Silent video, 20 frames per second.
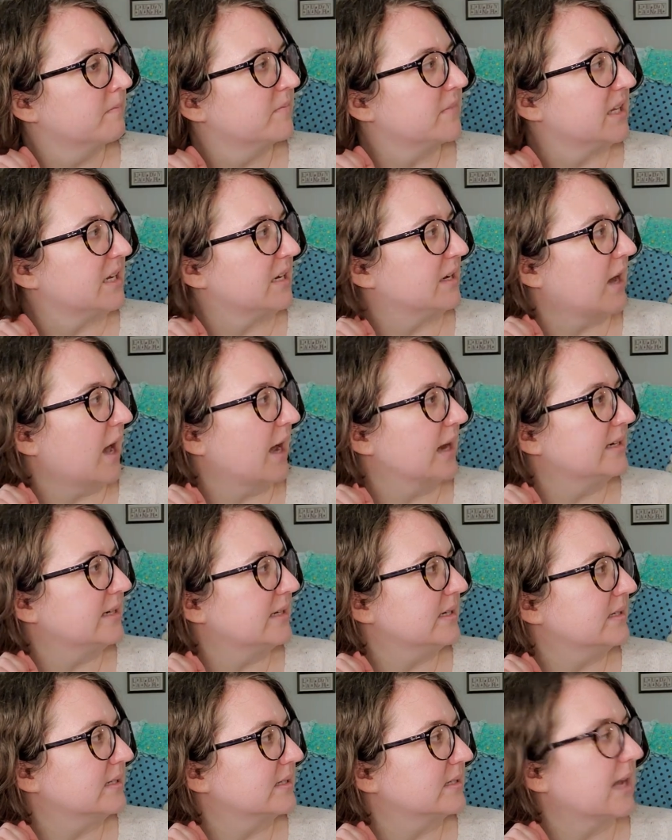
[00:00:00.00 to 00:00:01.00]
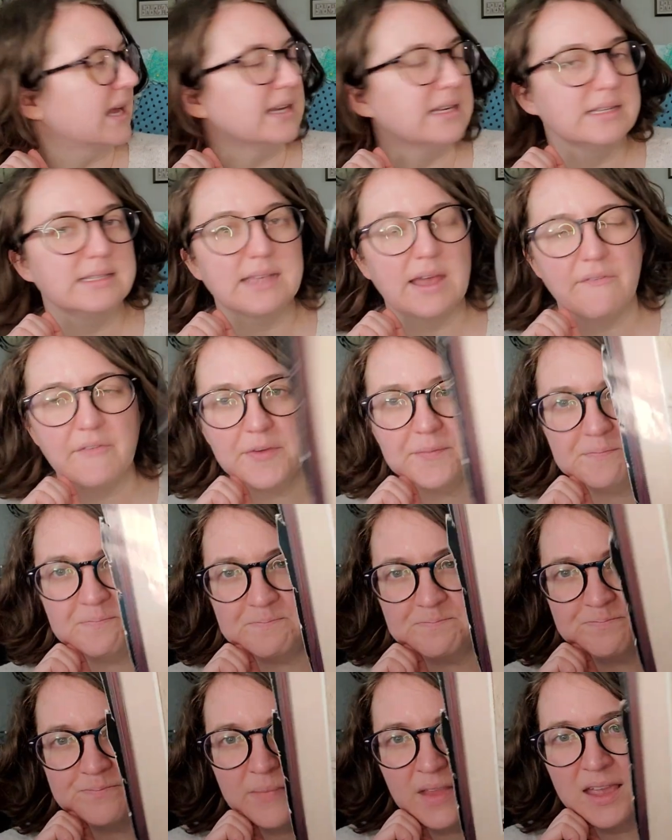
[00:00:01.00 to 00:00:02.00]
the 90s, 97.
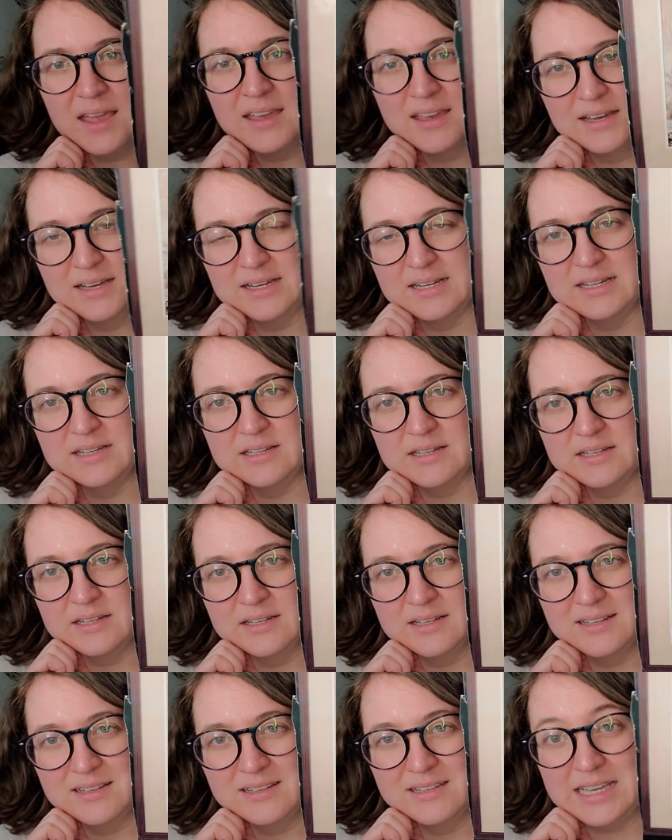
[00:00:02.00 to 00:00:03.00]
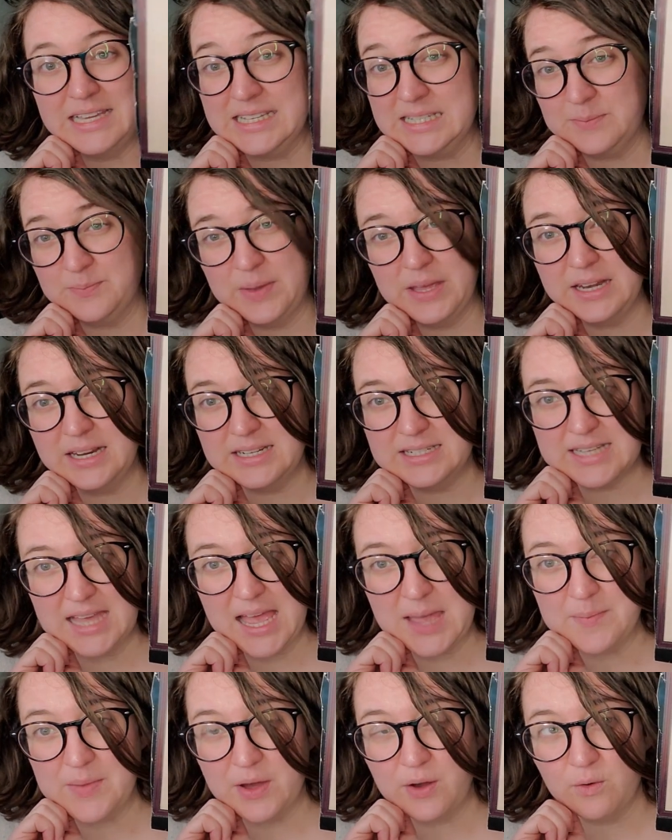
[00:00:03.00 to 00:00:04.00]
He's been in
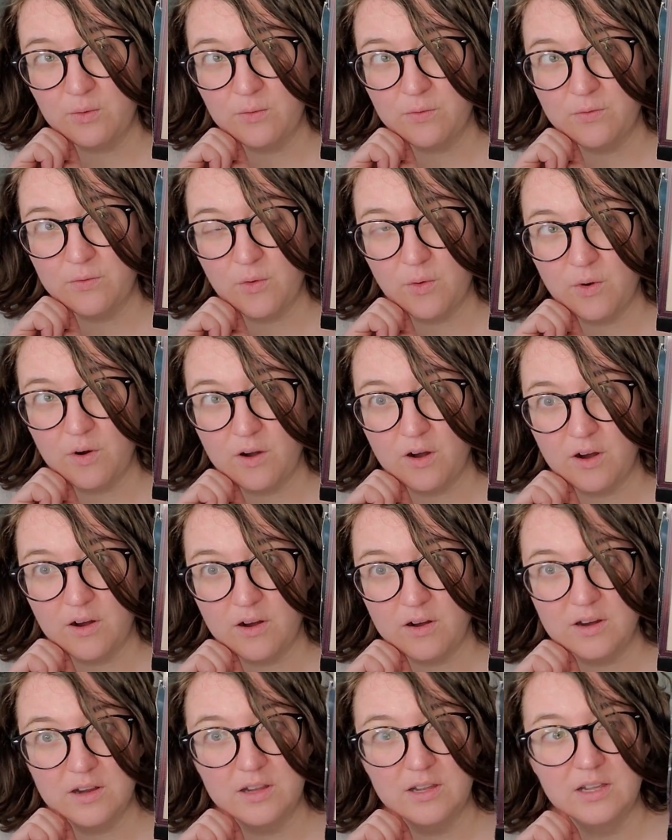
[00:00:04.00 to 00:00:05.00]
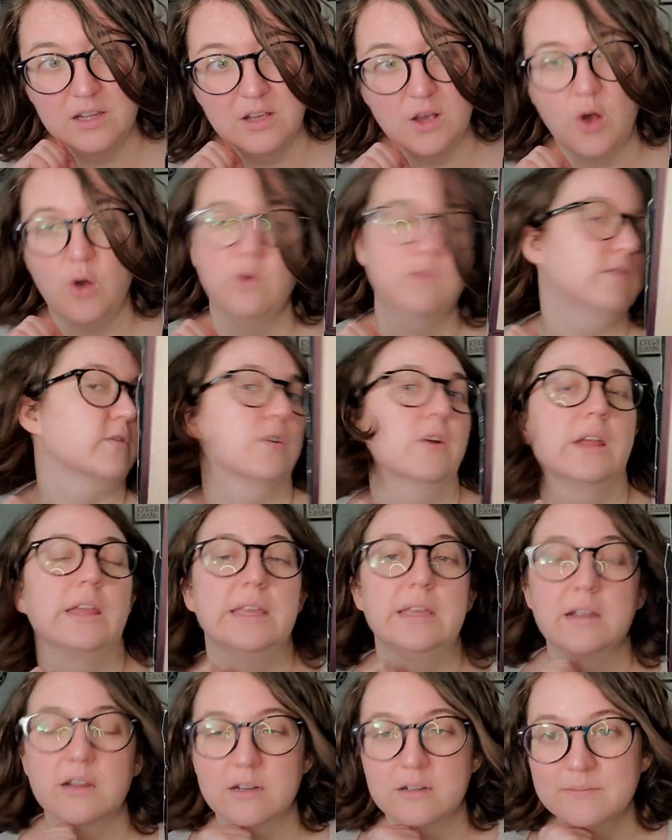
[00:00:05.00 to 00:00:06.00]
timeout for over a
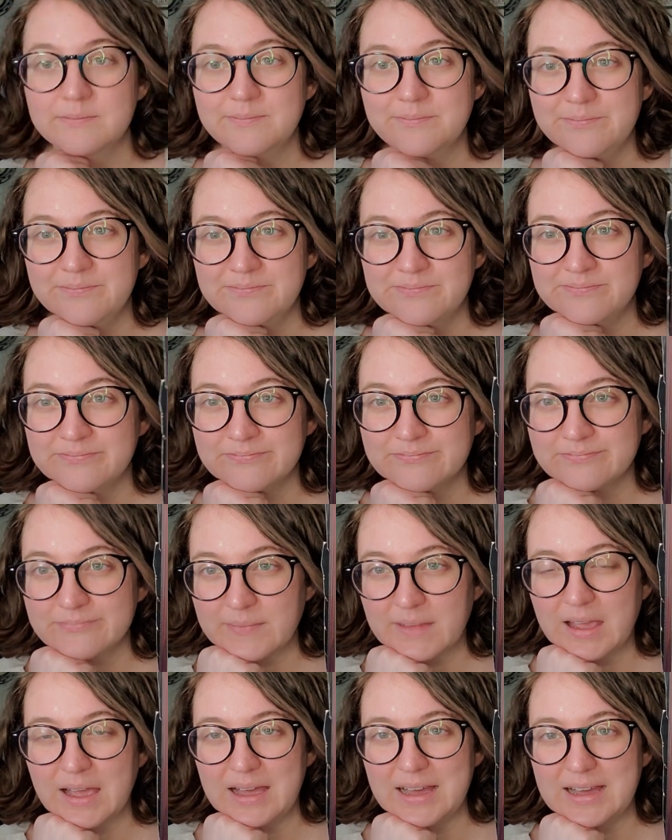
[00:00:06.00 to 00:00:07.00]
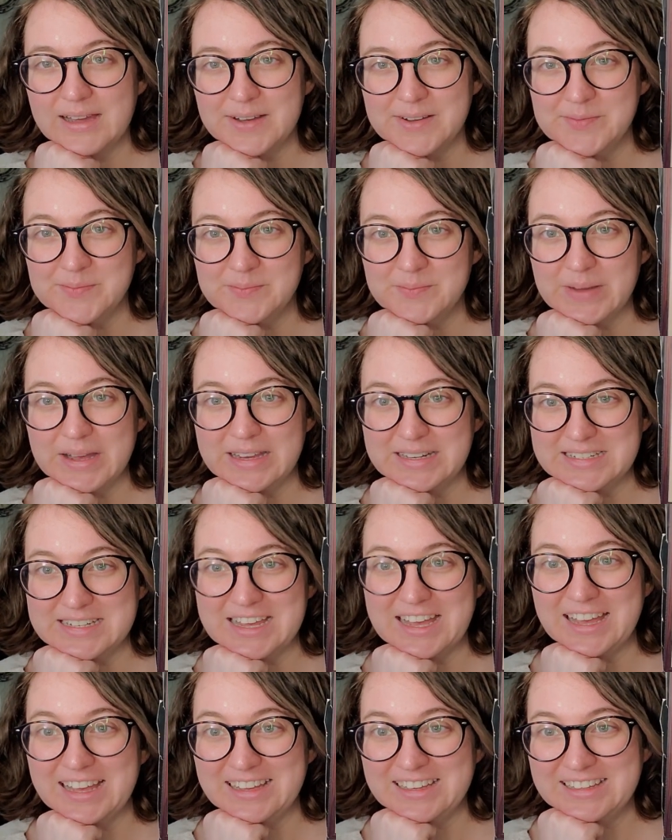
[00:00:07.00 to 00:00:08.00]
year. Um, but
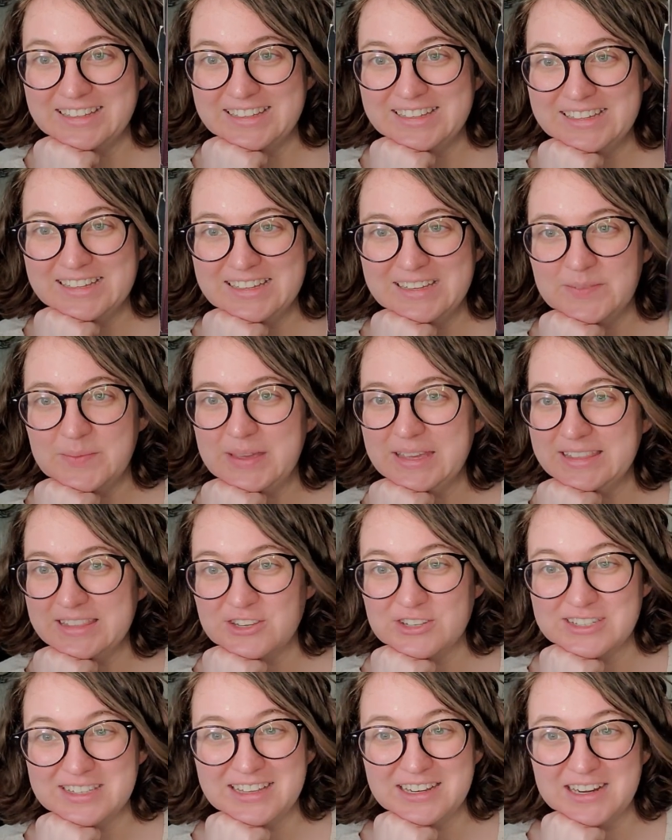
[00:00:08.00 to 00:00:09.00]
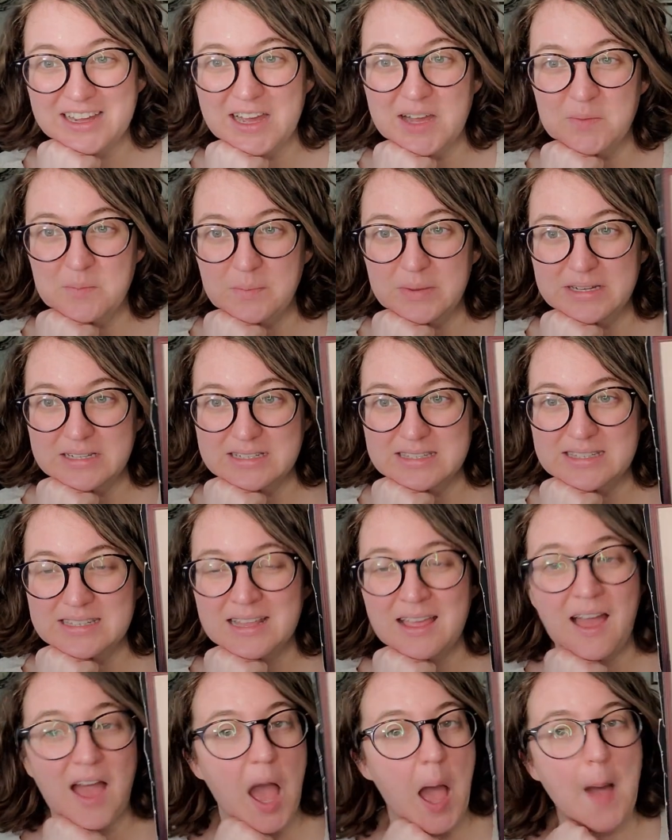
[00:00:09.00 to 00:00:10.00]
uh, man, there's a lot of
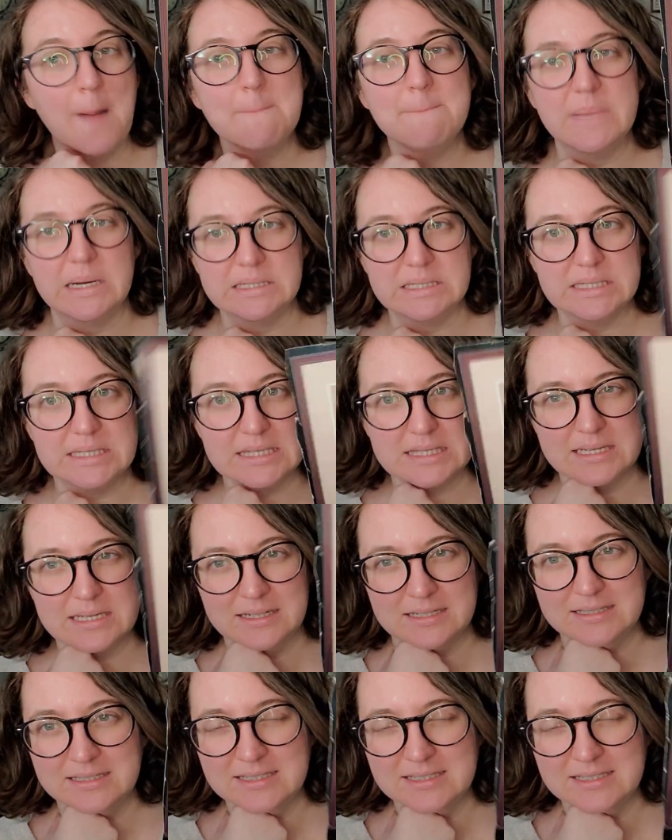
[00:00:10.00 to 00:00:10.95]
umbuts, umbuts